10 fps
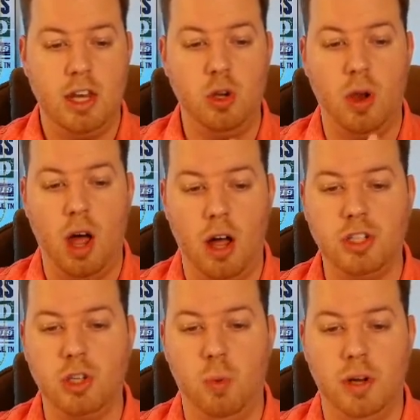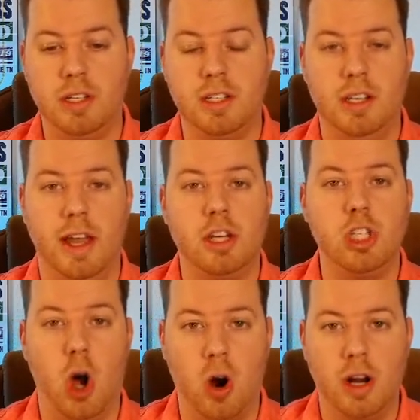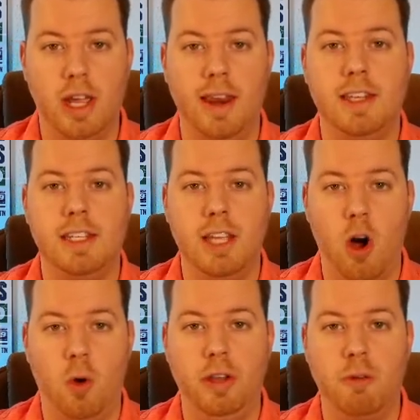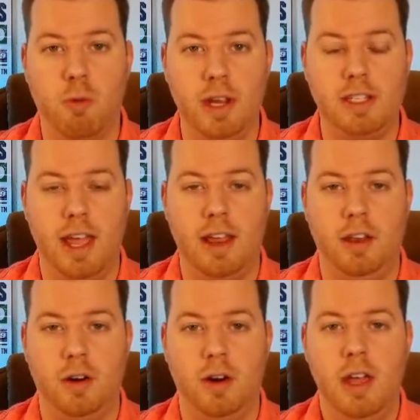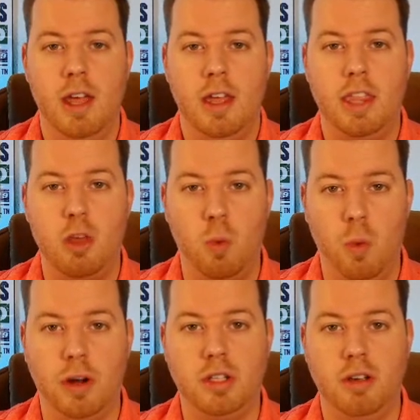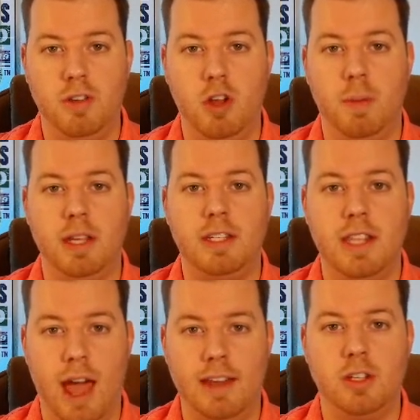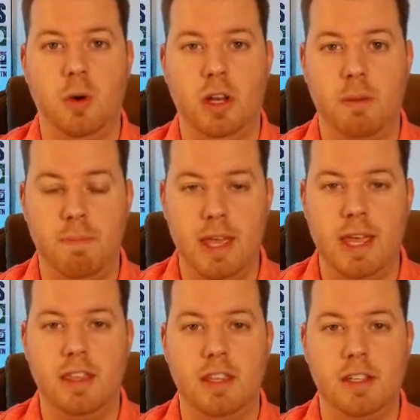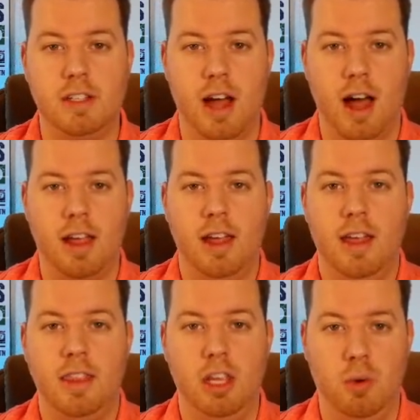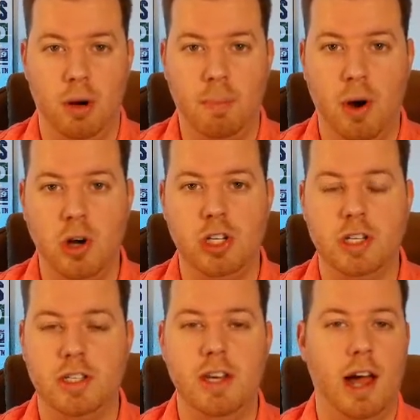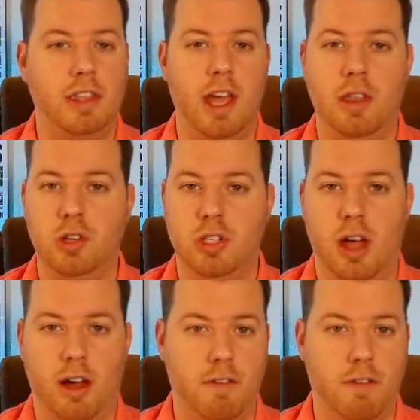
And you'll also want to select Target as the only retailer that you want to view, because that's going to be the stock that you'll want to purchase, not the other stock